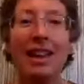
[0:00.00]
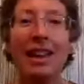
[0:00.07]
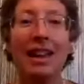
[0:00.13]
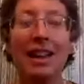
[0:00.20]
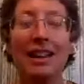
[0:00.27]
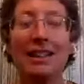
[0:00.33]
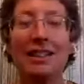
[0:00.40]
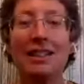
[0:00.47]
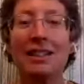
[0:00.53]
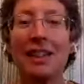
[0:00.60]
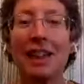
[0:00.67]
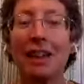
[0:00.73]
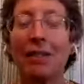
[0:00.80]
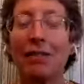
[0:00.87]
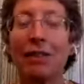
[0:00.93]
and
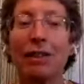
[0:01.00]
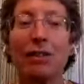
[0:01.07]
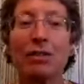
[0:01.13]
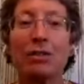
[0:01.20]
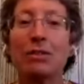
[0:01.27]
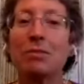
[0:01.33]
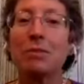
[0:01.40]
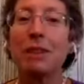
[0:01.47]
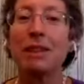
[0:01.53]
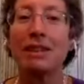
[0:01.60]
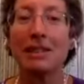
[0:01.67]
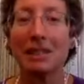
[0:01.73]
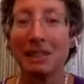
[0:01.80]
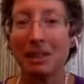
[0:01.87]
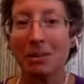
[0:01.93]
have felt
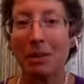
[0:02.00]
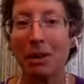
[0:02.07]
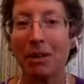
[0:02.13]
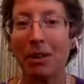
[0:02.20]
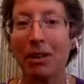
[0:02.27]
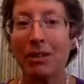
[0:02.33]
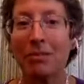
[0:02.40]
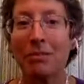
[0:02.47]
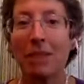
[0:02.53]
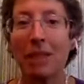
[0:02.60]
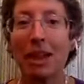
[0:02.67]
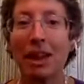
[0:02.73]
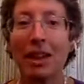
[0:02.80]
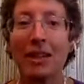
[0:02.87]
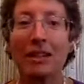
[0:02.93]
tremendously welcome
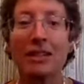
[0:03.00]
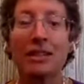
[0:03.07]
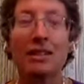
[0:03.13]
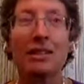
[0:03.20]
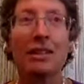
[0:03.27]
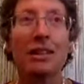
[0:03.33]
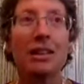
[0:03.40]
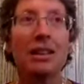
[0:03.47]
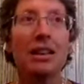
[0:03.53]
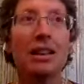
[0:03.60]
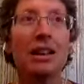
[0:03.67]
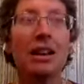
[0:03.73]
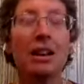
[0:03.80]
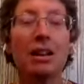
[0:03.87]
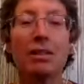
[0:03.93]
and
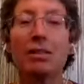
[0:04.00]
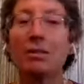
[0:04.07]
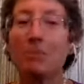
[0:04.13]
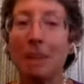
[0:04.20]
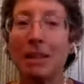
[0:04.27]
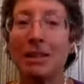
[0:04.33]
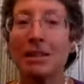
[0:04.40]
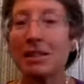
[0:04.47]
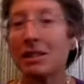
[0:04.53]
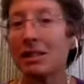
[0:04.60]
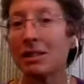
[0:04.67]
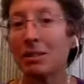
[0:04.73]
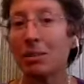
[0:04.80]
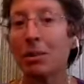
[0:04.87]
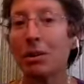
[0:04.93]
uh, tremendously
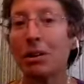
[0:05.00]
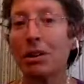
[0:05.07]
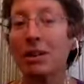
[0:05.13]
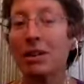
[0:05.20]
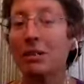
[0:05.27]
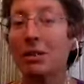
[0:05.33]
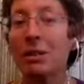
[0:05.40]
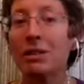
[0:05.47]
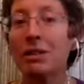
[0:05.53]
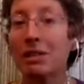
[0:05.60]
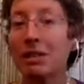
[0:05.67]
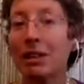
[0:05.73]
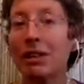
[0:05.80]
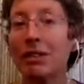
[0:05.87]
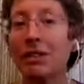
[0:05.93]
supported, as well as a
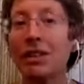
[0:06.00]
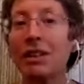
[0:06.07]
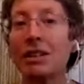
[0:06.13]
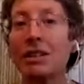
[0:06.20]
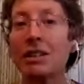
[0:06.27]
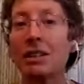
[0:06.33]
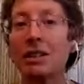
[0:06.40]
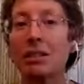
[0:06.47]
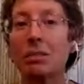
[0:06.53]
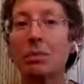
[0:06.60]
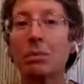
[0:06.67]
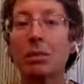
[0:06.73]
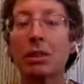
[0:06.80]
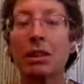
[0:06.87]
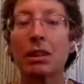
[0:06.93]
lot of kinship
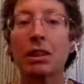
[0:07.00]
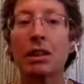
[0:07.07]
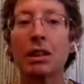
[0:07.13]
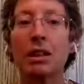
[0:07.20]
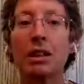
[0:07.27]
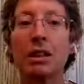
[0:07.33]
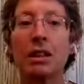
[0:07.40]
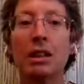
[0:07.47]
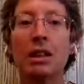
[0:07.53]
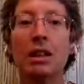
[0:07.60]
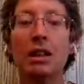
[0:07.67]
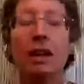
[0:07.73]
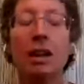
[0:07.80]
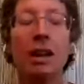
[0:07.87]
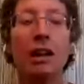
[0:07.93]
with the
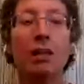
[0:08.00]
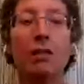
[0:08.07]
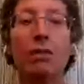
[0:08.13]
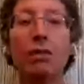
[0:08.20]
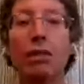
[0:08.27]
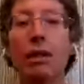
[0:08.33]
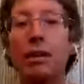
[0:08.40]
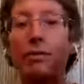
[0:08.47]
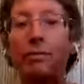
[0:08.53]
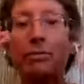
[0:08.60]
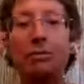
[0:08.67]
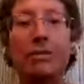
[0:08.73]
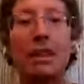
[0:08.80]
kind of um,